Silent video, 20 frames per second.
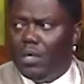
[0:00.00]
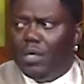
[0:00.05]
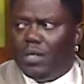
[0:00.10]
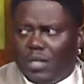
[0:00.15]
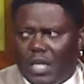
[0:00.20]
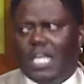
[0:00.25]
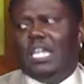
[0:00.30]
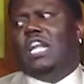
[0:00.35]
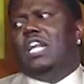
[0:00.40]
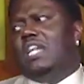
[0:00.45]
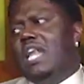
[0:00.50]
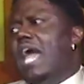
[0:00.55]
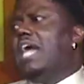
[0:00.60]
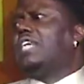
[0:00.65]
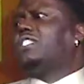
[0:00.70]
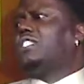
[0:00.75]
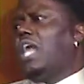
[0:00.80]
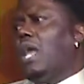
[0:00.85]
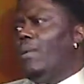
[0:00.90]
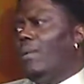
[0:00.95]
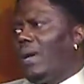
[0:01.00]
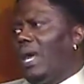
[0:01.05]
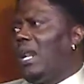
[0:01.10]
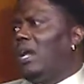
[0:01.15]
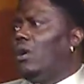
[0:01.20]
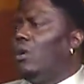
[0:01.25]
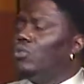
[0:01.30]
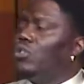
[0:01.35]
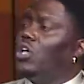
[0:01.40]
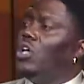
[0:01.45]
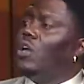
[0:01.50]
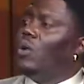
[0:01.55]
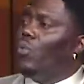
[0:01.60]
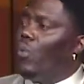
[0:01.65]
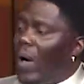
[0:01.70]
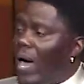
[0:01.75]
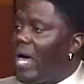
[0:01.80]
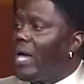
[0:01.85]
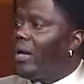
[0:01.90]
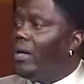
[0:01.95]
Then the next day, we gotta go to the
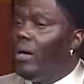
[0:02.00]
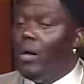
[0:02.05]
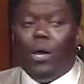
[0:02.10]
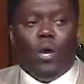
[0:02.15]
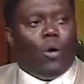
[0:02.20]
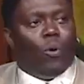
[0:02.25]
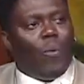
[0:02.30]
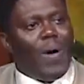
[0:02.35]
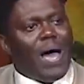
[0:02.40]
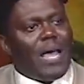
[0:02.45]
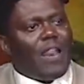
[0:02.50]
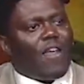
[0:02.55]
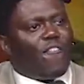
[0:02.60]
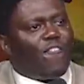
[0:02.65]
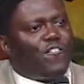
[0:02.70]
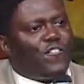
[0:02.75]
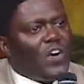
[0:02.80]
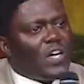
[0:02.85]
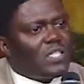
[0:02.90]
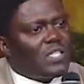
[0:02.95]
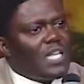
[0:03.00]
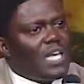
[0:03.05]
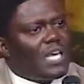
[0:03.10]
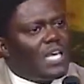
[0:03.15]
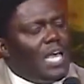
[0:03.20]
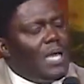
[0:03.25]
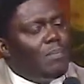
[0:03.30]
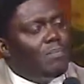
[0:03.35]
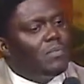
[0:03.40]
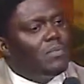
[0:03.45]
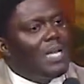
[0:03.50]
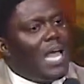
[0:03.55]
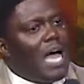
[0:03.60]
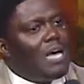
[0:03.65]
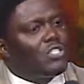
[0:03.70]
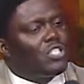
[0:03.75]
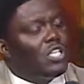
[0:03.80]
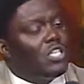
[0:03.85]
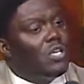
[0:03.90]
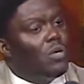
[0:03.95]
wake. Why the fuck they keep
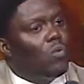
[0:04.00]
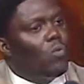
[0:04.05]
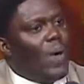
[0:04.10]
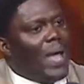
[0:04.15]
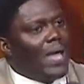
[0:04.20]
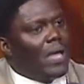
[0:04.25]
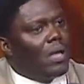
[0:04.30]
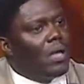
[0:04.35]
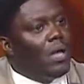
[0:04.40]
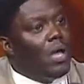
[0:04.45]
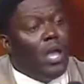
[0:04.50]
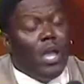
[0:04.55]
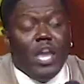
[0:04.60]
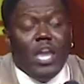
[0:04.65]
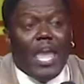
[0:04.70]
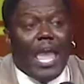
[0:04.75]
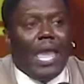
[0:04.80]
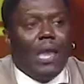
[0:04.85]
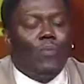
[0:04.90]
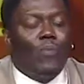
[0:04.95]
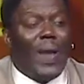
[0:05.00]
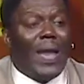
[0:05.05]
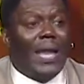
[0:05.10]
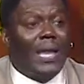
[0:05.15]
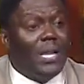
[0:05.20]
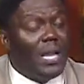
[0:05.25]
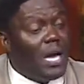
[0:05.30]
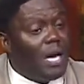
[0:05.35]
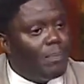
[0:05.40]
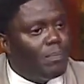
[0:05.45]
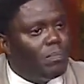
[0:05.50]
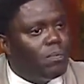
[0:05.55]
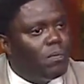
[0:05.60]
announcing the wake? He ain't waking up.